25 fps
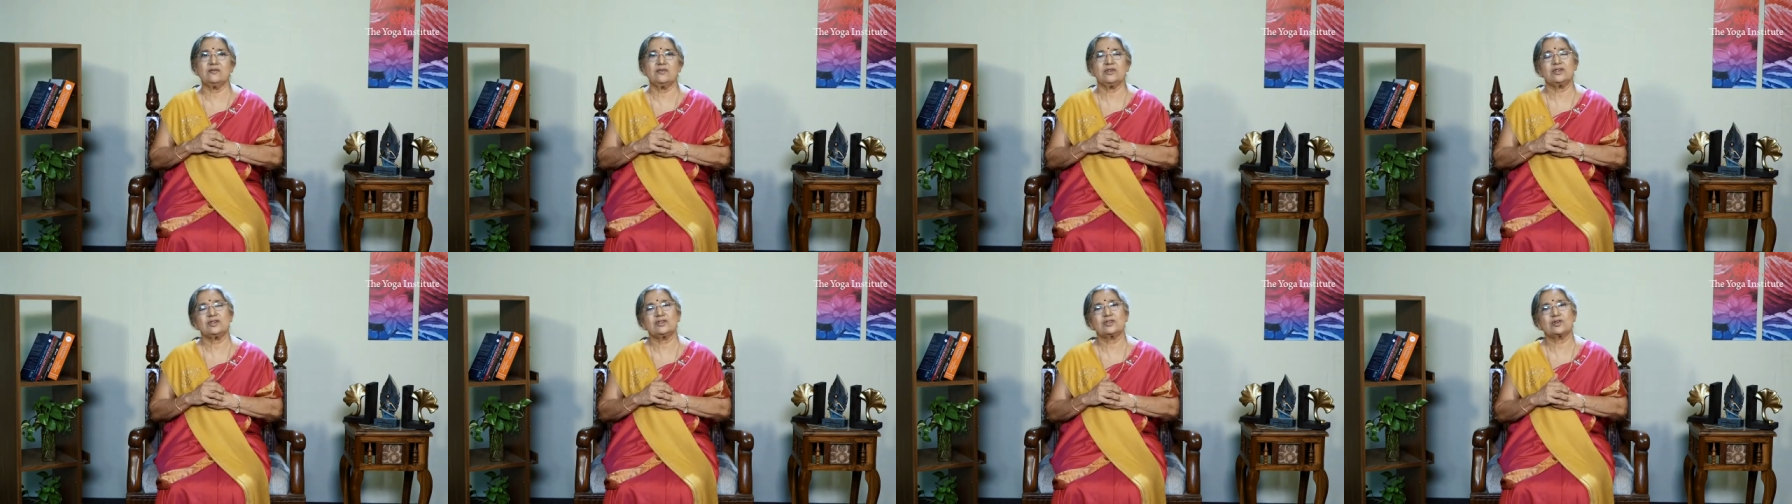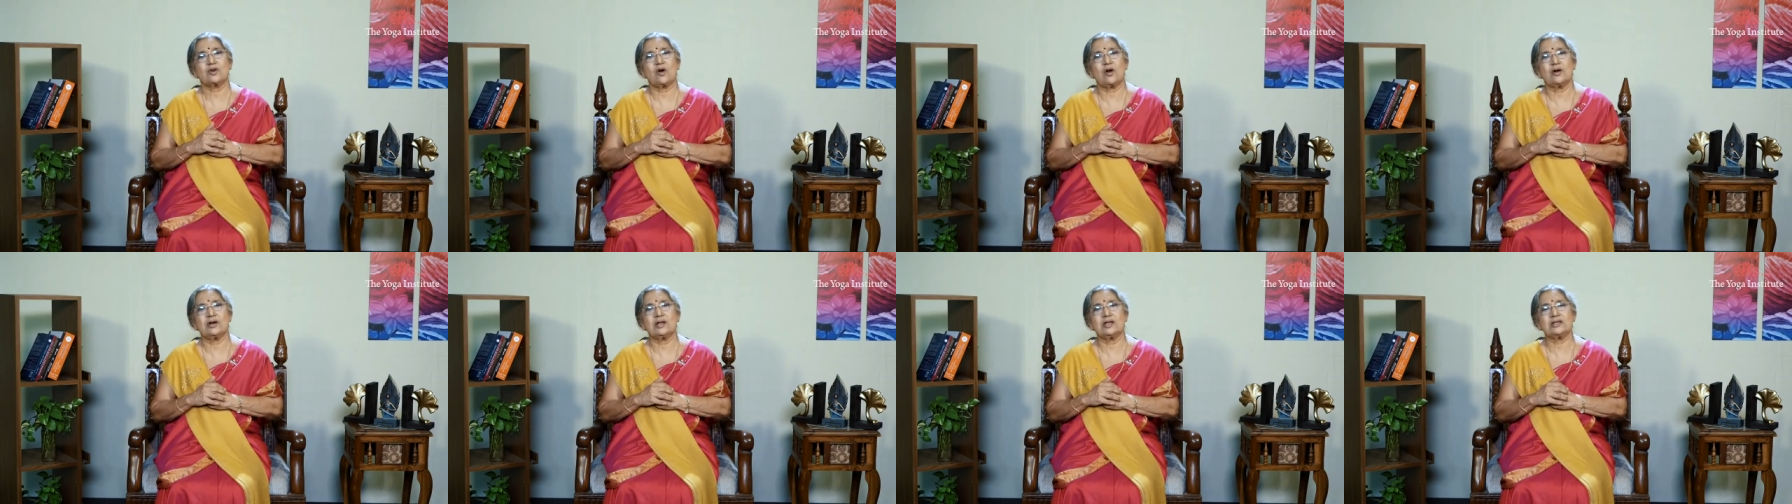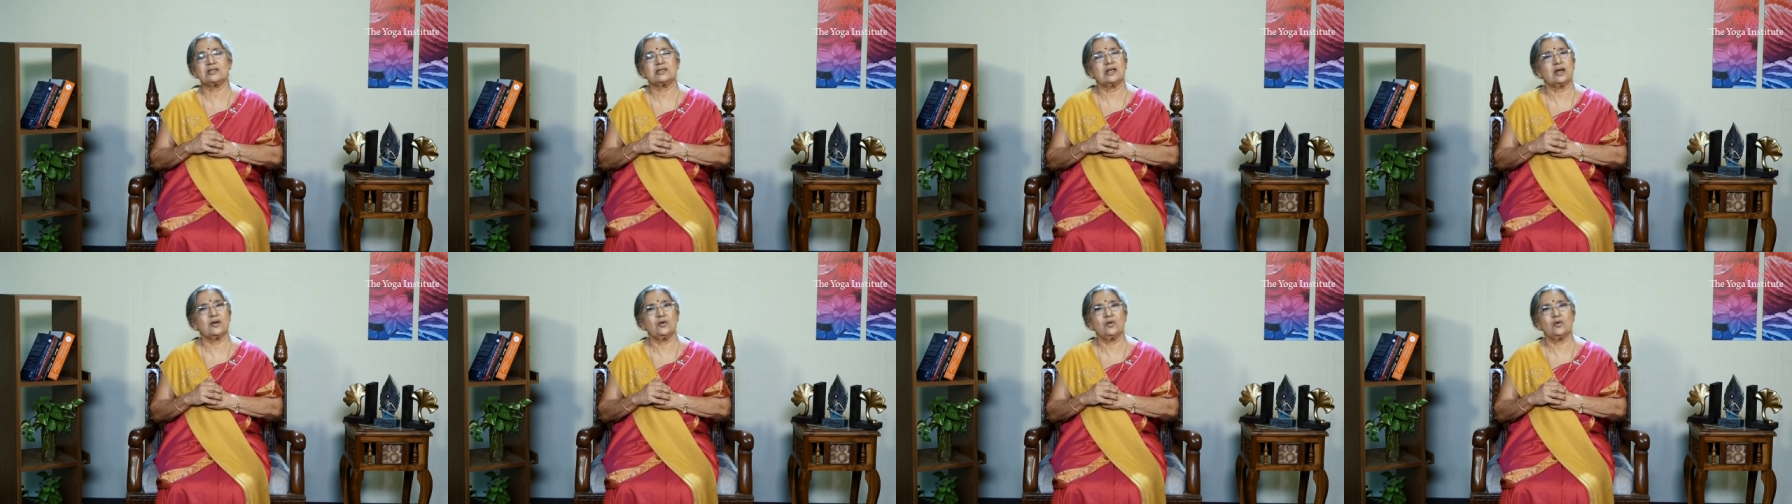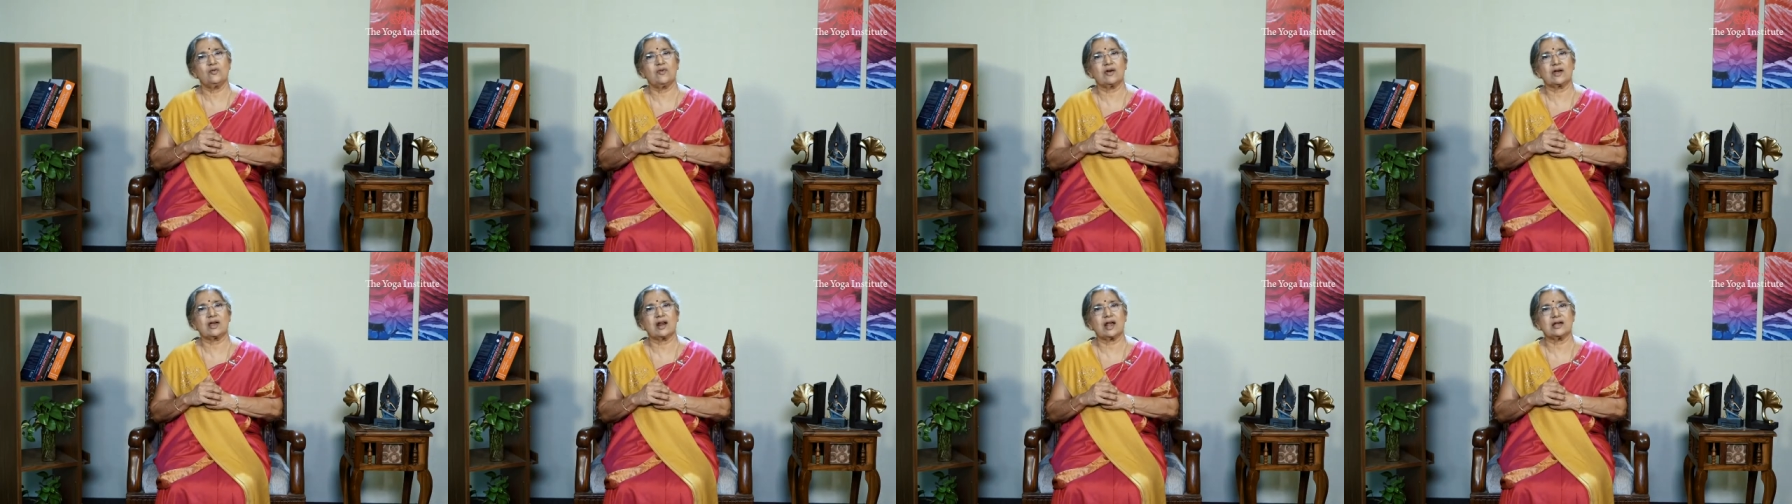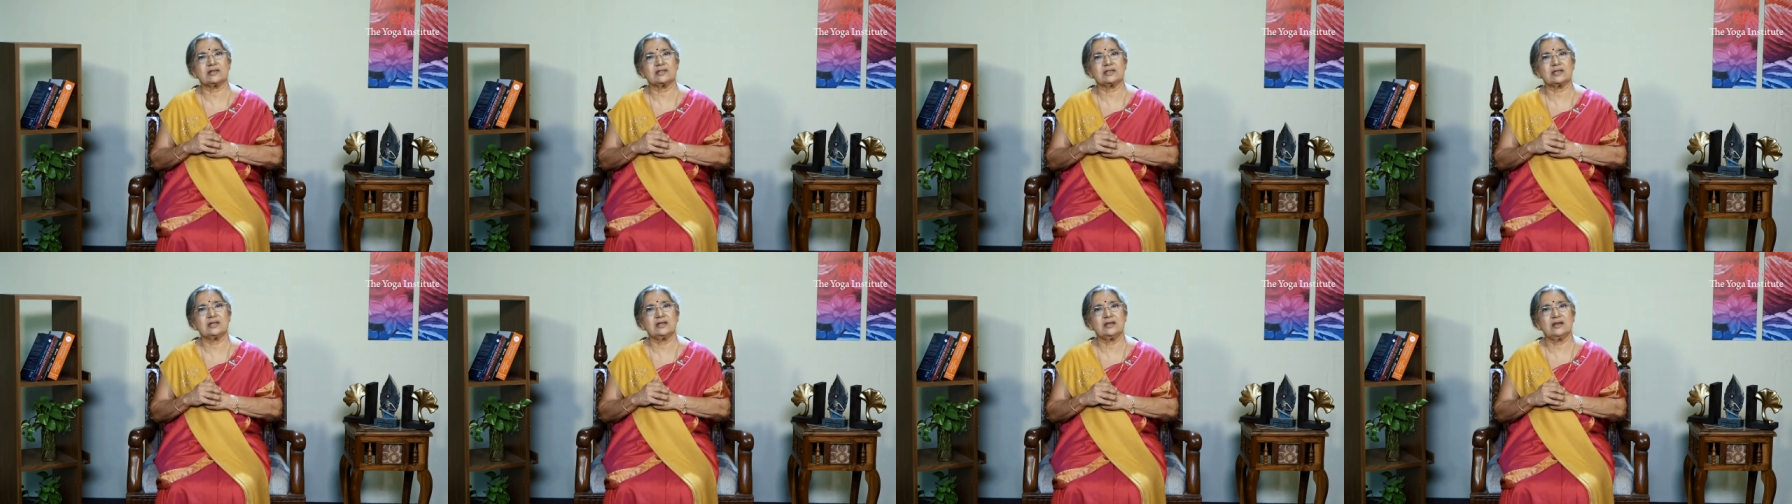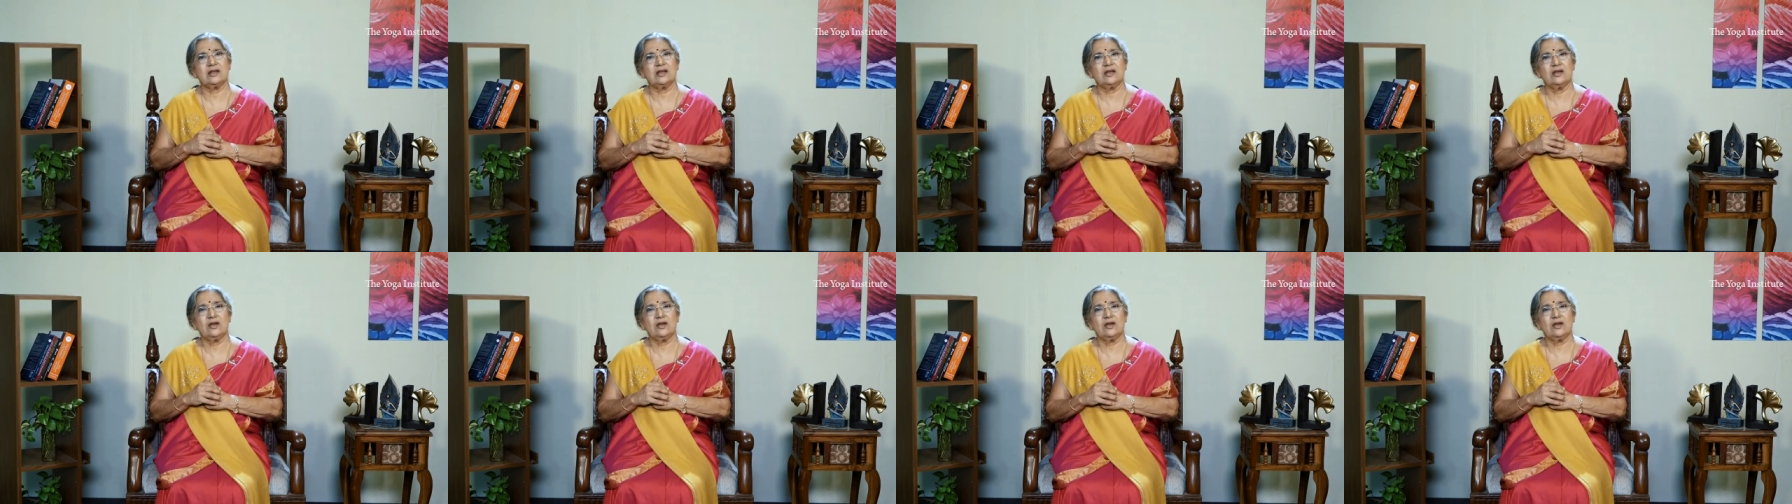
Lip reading: which is called as dhanurvakarasana.